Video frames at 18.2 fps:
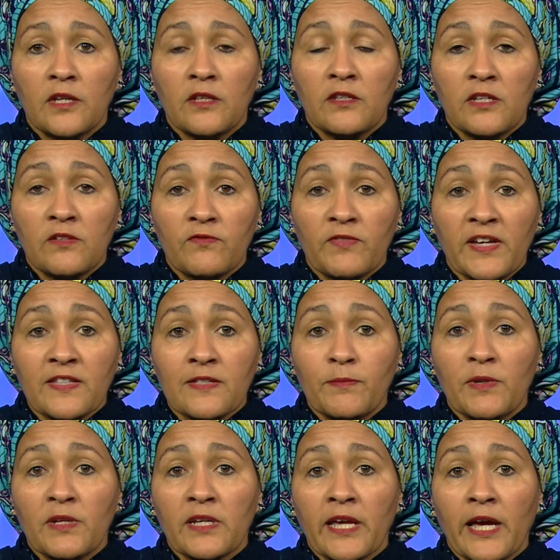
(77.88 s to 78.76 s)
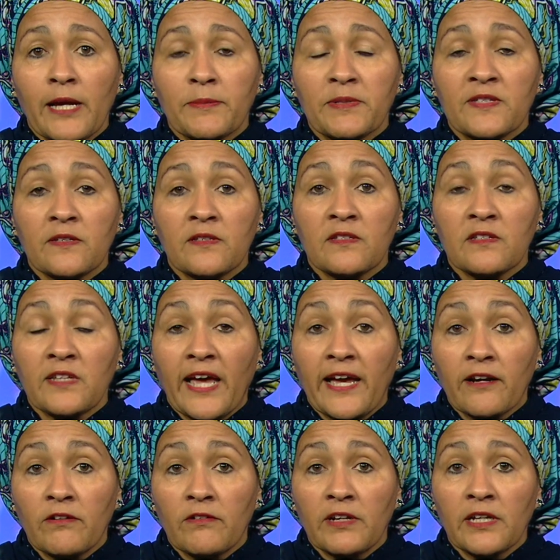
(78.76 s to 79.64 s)
The investment gaps are
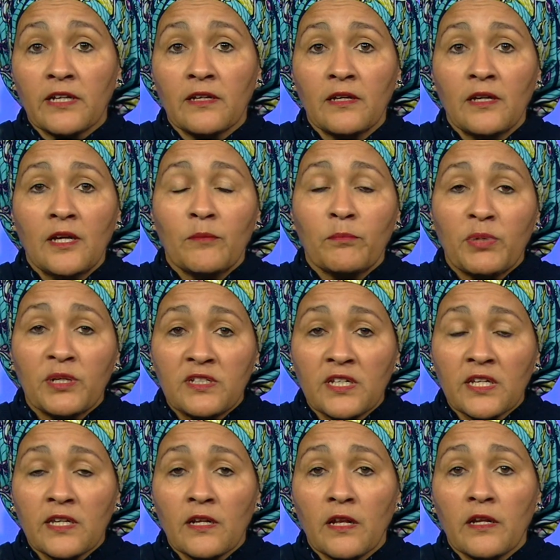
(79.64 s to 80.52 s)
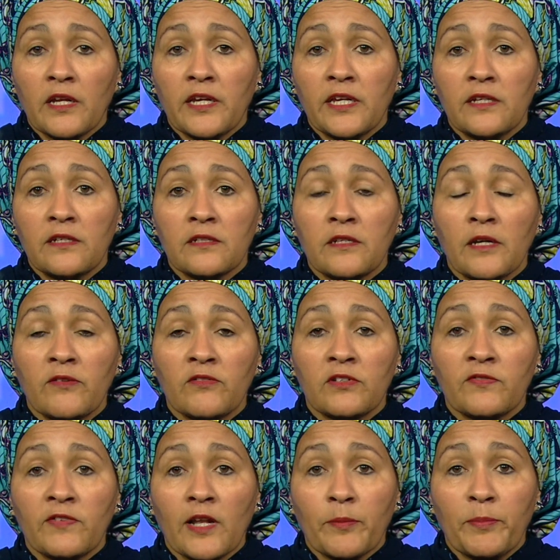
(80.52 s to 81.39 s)
staggering, particularly in
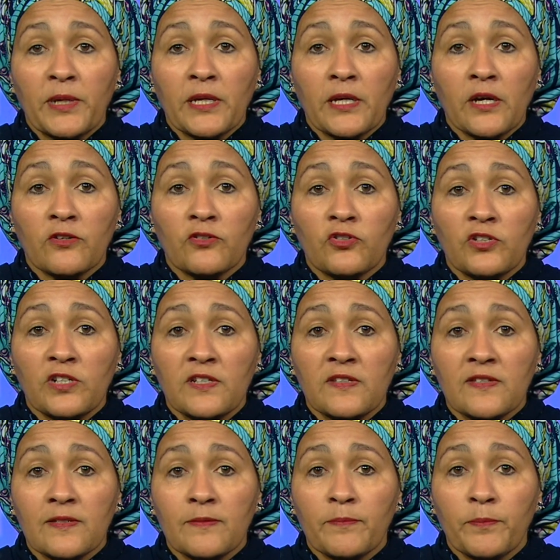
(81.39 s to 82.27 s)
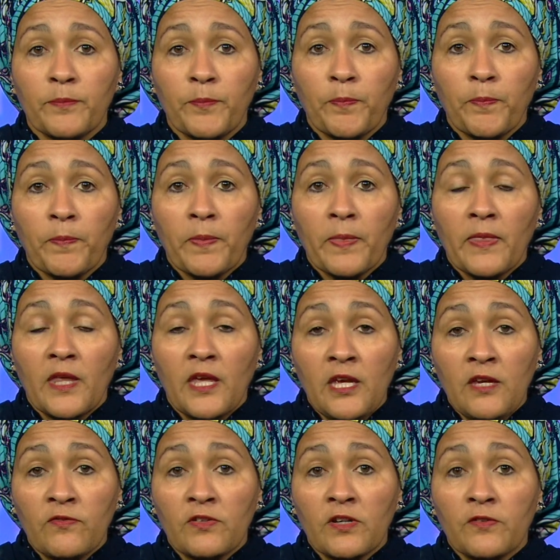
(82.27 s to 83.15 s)
developing countries.
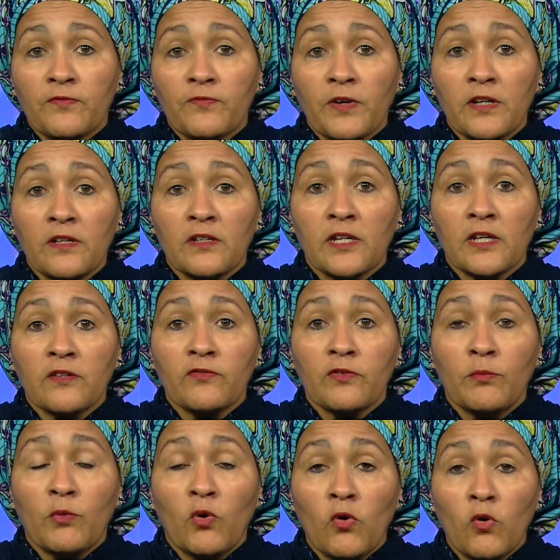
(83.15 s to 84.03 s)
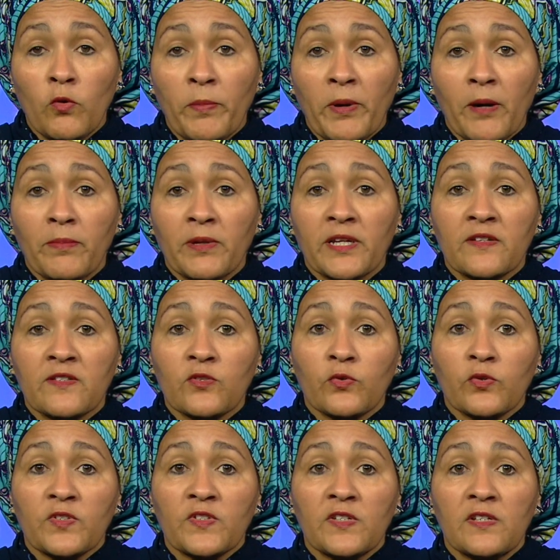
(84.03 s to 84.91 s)
Even if funding from all public
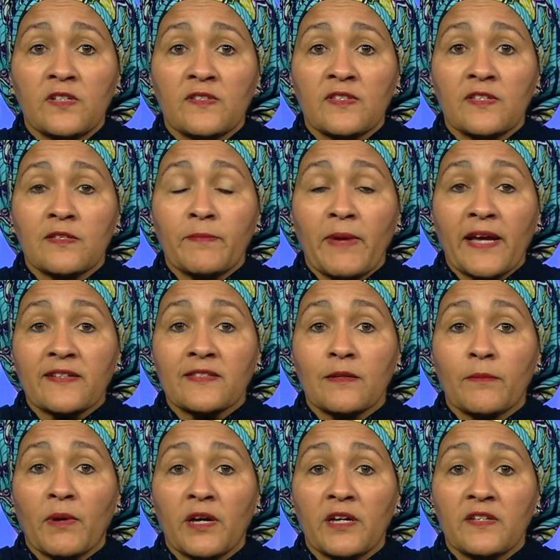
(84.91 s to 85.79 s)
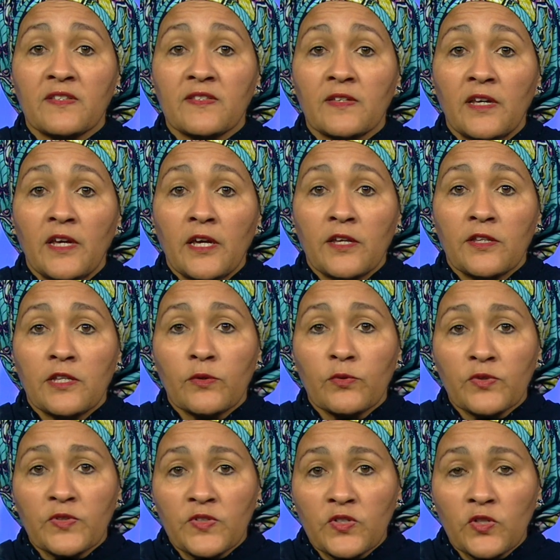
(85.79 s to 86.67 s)
sources is maximized, there
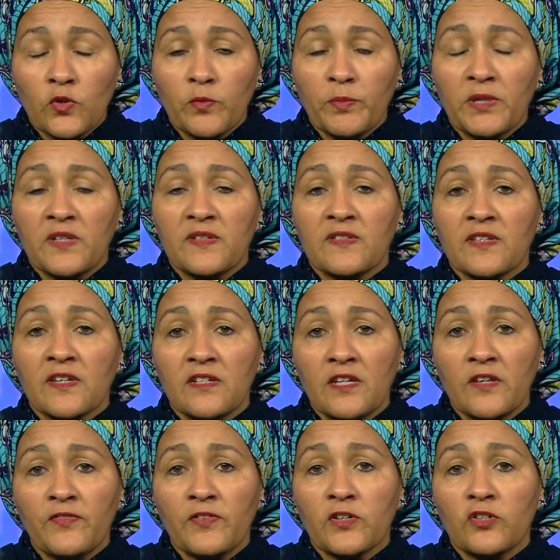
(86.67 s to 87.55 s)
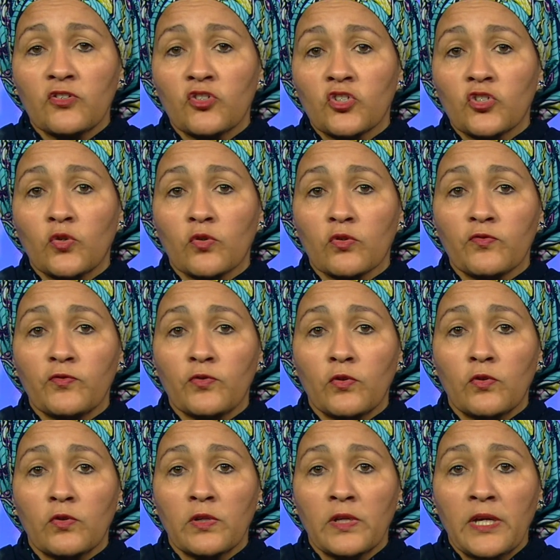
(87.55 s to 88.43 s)
will still be a significant
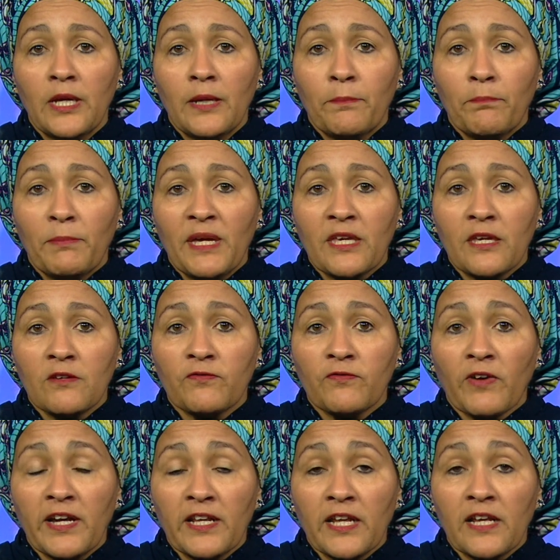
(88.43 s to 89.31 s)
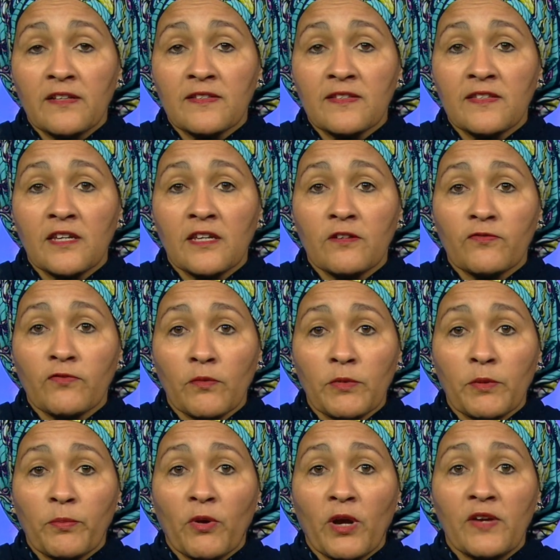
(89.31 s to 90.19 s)
shortfall, making financing
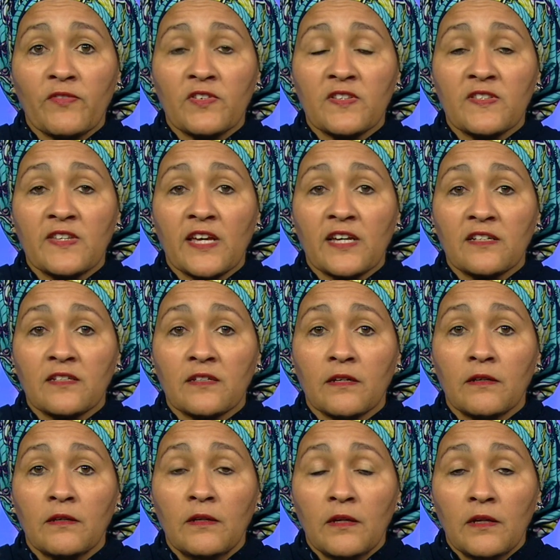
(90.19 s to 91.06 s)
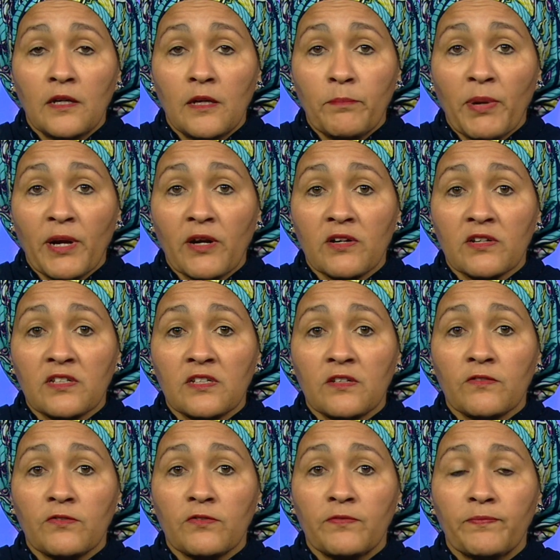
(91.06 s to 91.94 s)
from the private sector
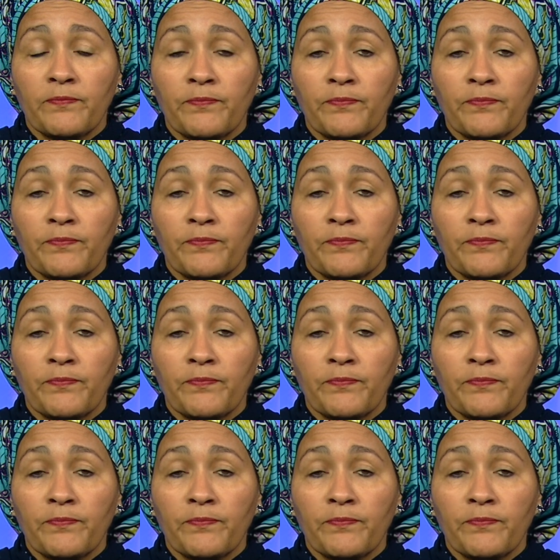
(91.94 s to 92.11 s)
imperative.